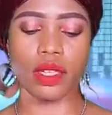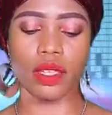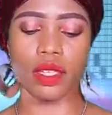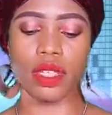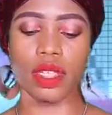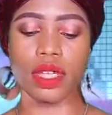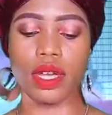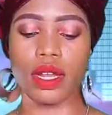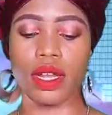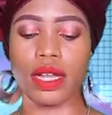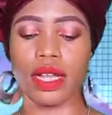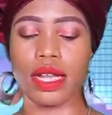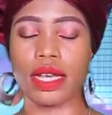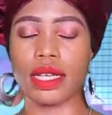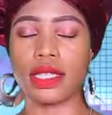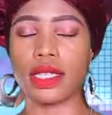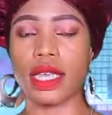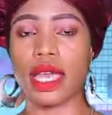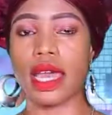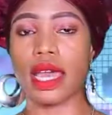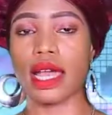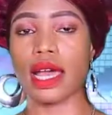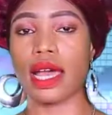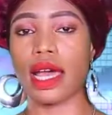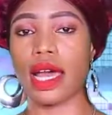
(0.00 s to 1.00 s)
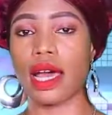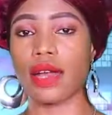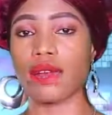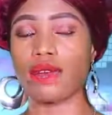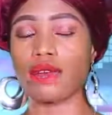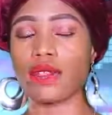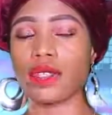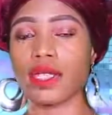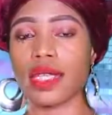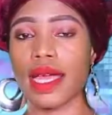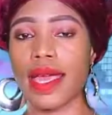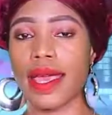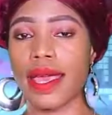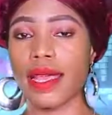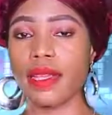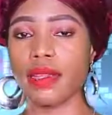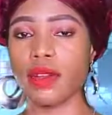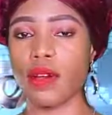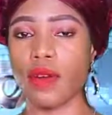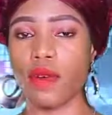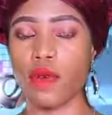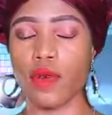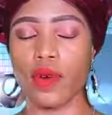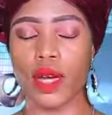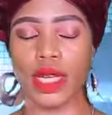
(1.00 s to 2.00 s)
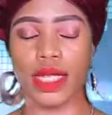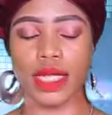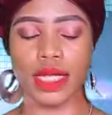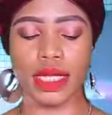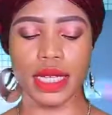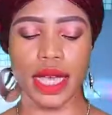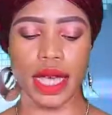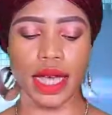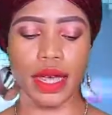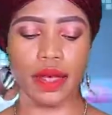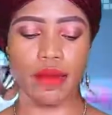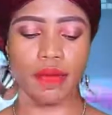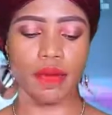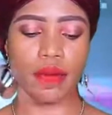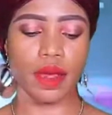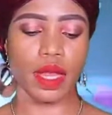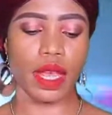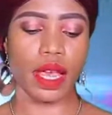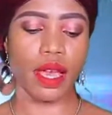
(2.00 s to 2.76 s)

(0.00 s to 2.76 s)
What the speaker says: to journalists in Kano State on Wednesday.